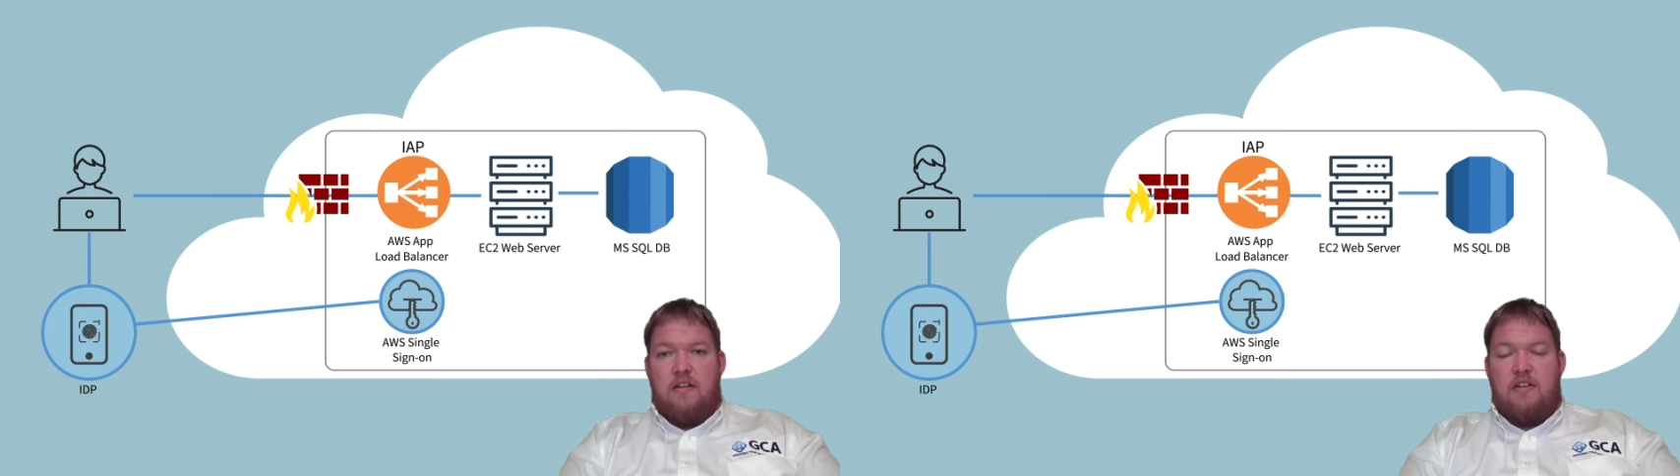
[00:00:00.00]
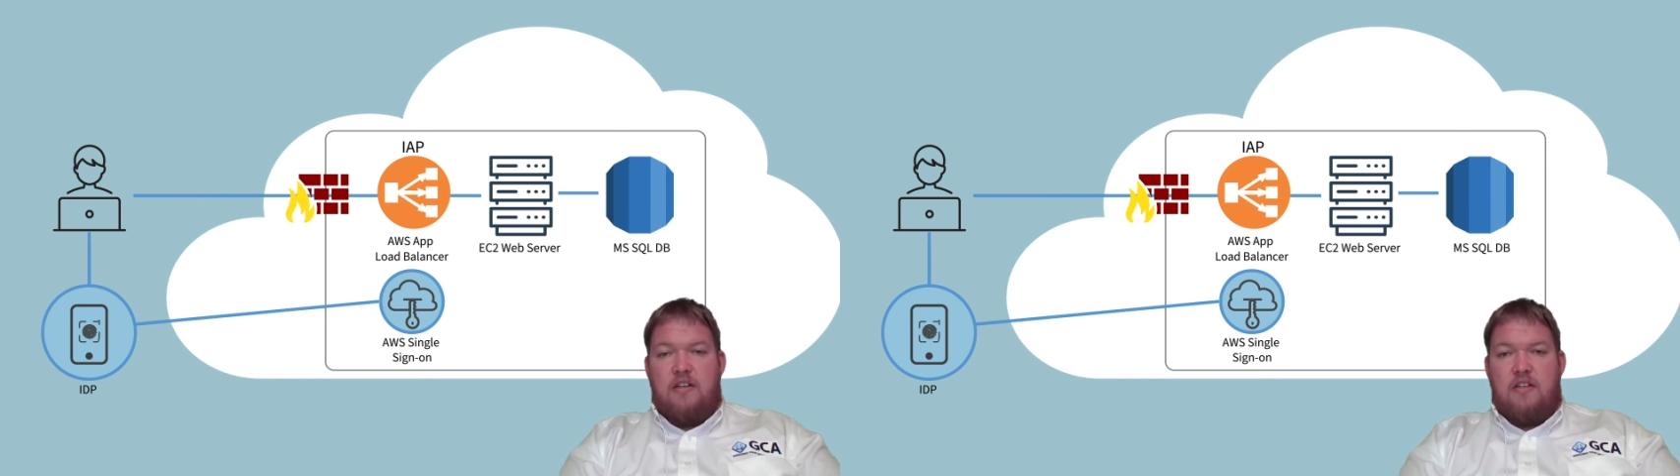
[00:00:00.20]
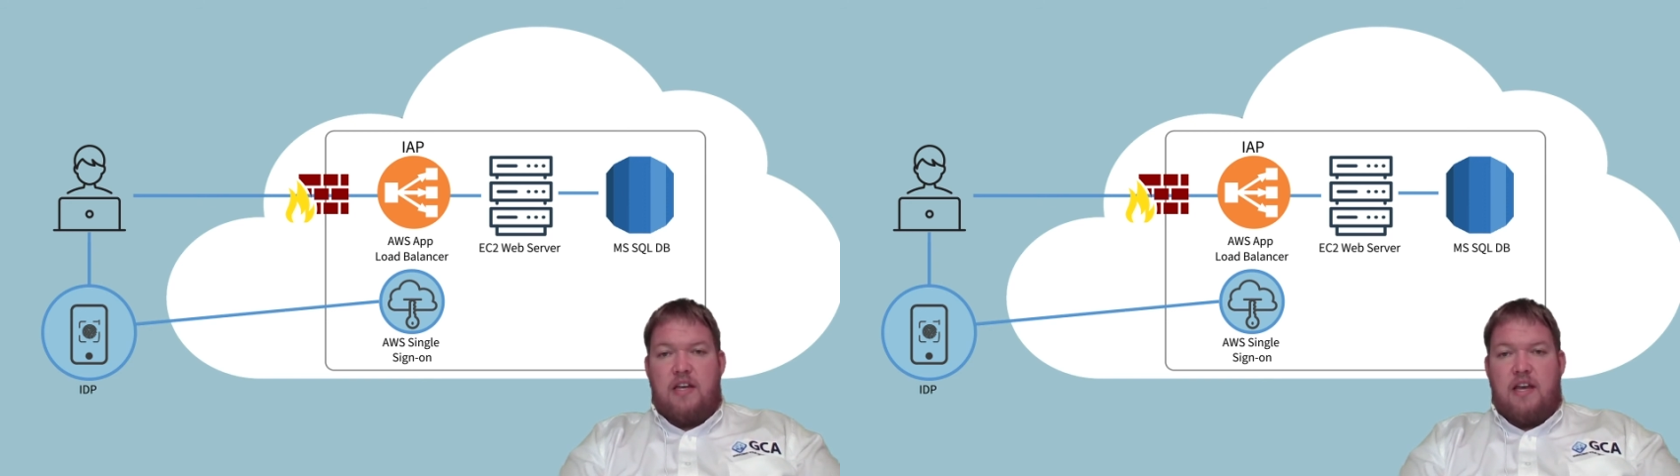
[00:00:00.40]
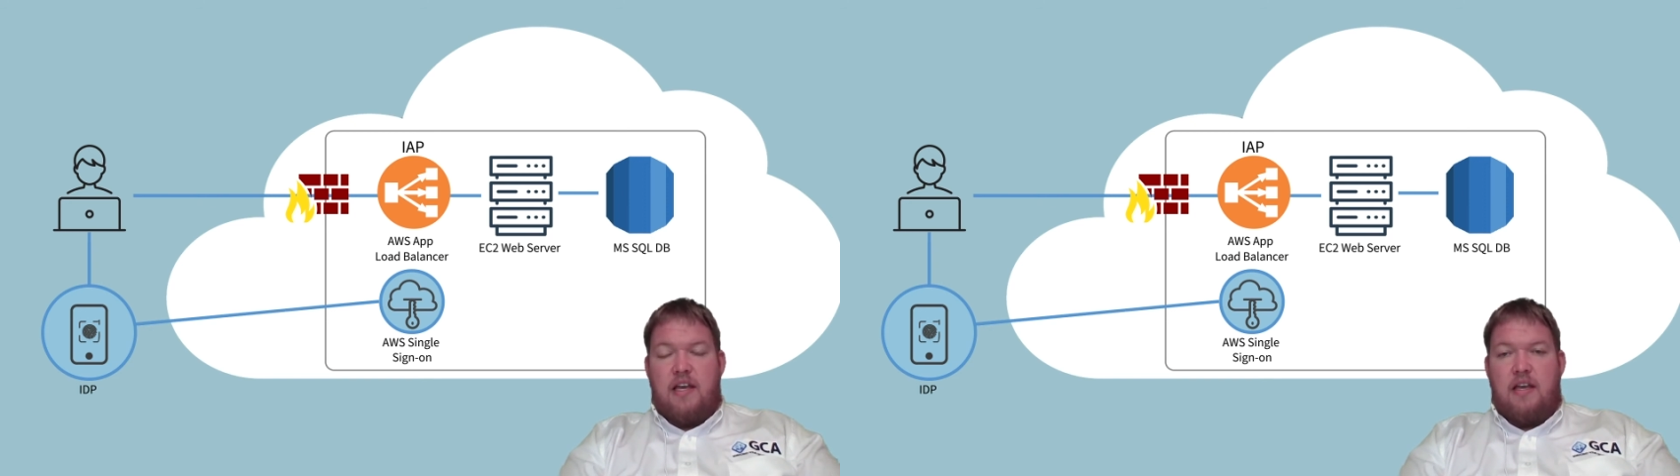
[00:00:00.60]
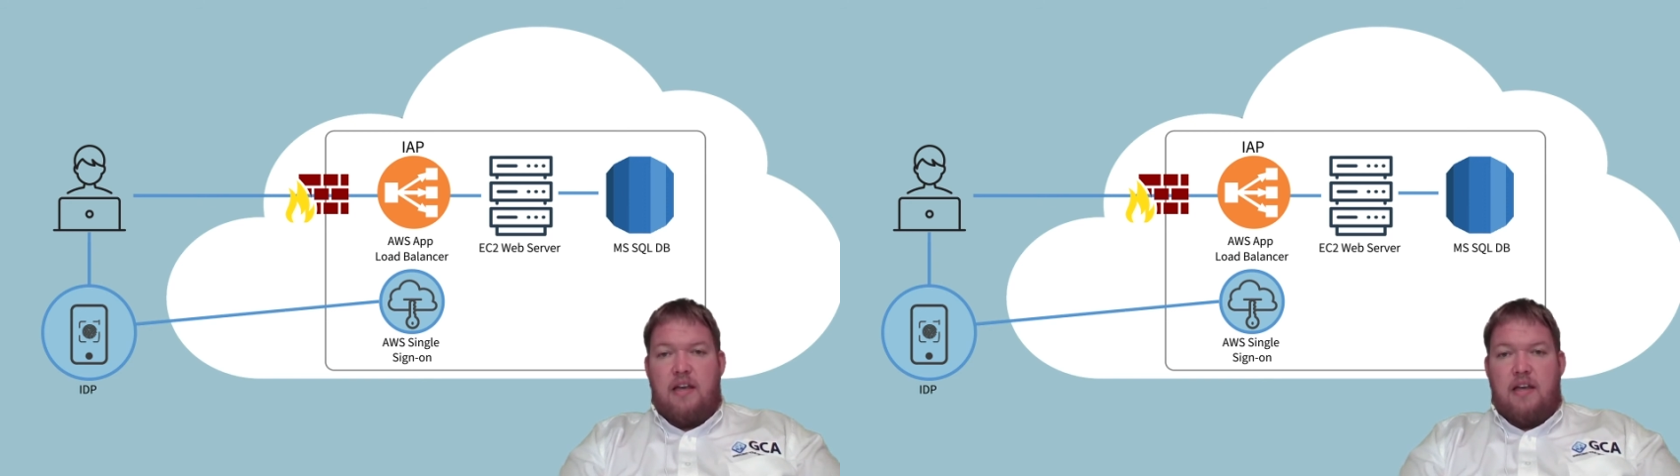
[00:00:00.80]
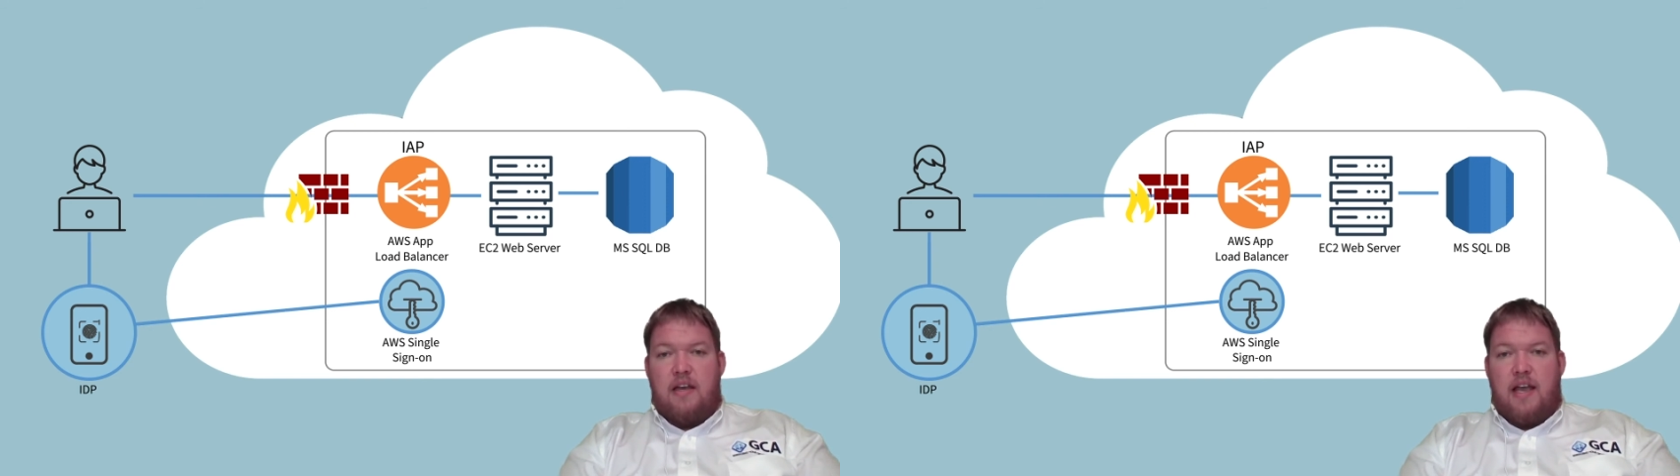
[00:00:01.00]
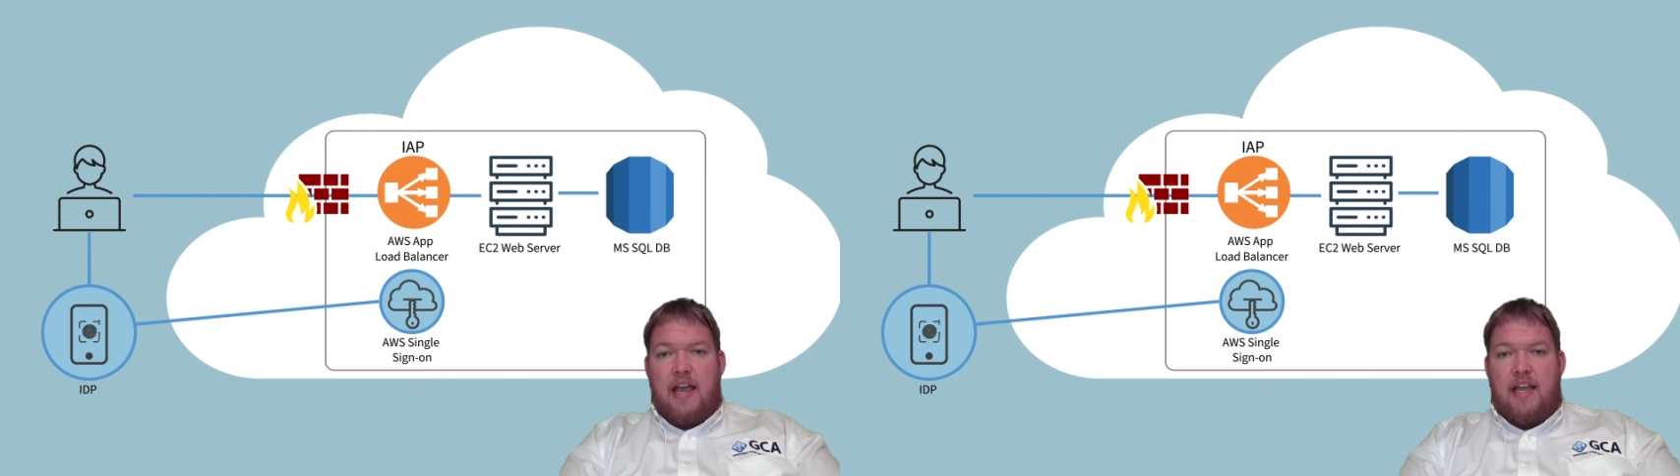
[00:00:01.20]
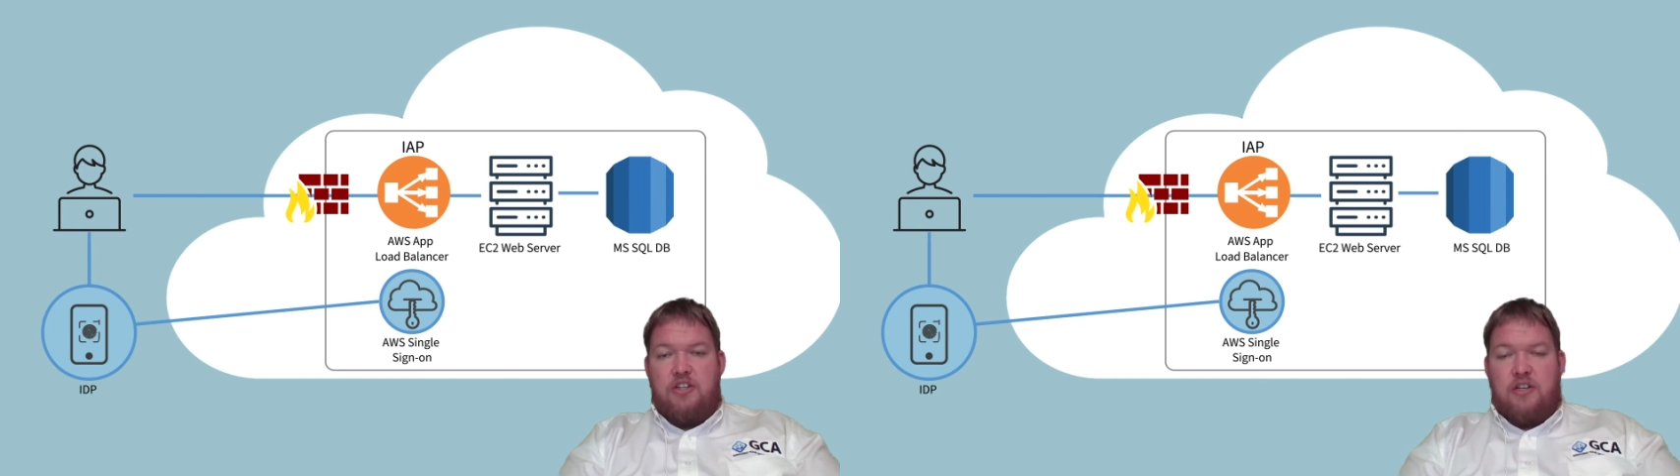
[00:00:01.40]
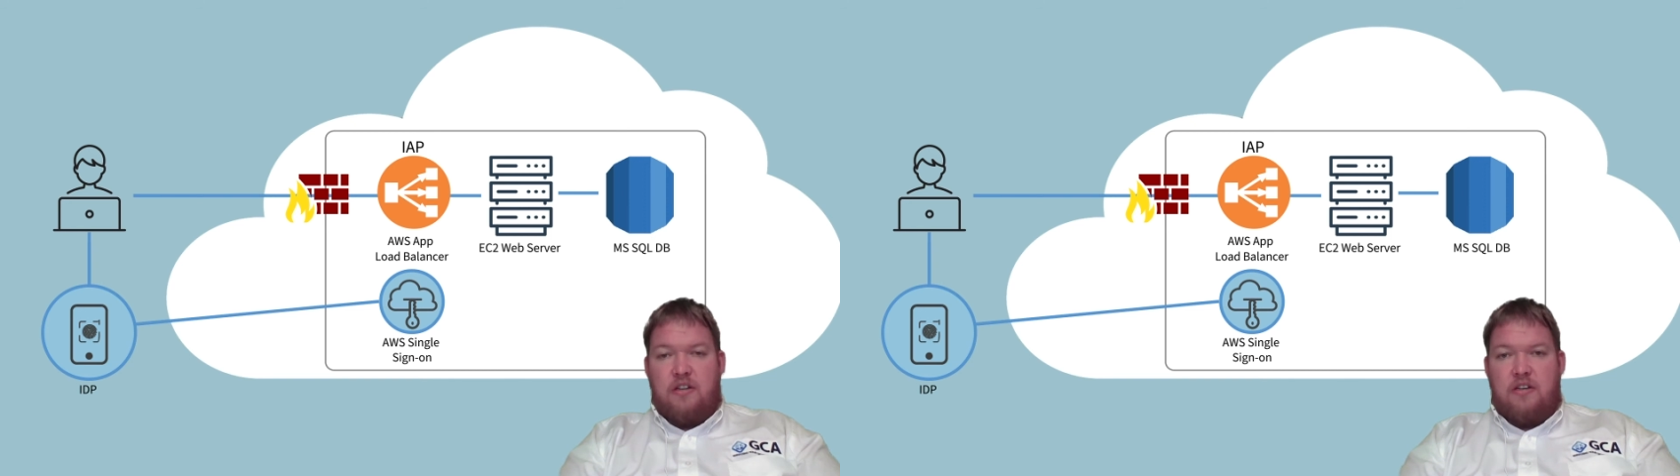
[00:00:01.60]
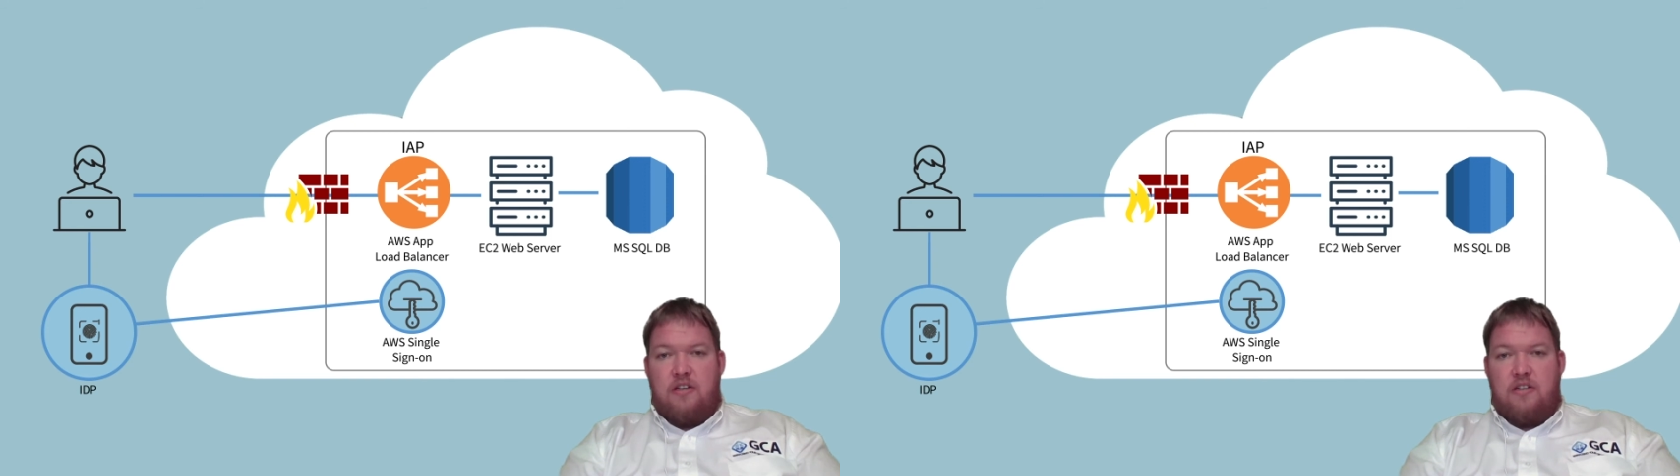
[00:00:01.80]
this is a
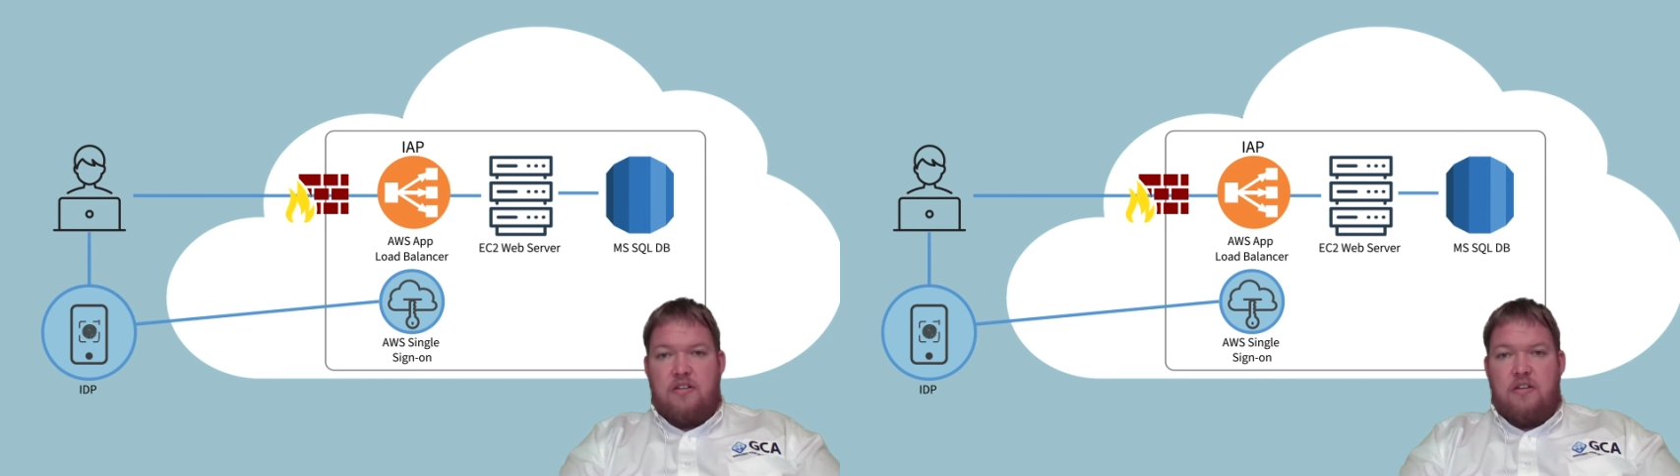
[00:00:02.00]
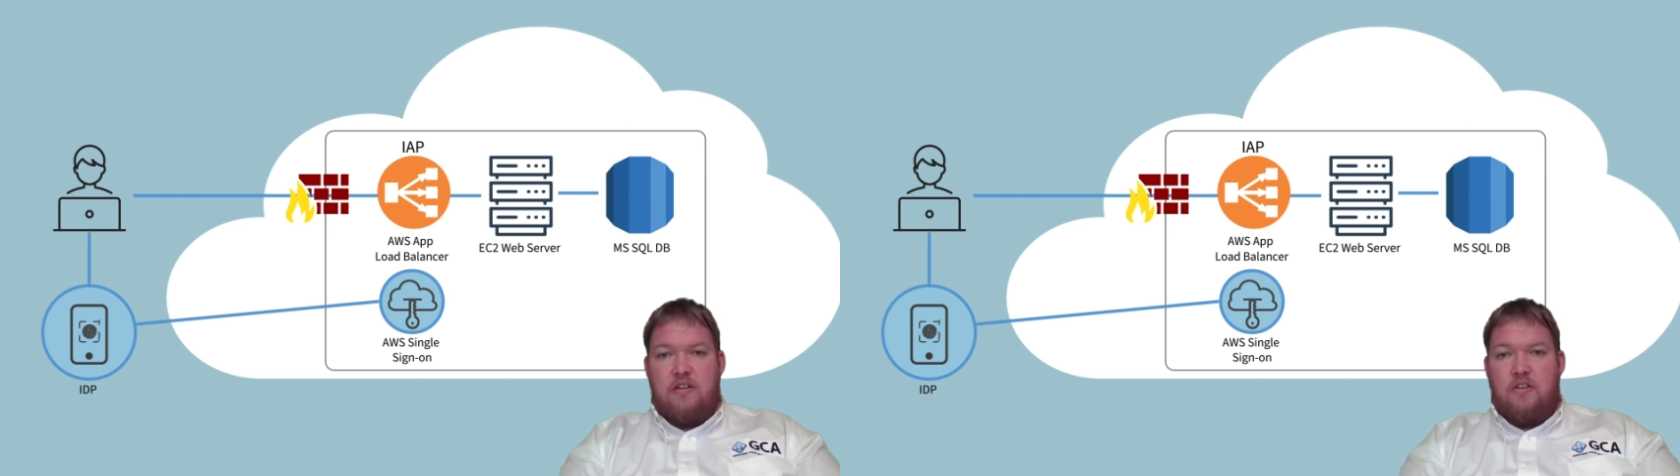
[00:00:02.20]
agentless,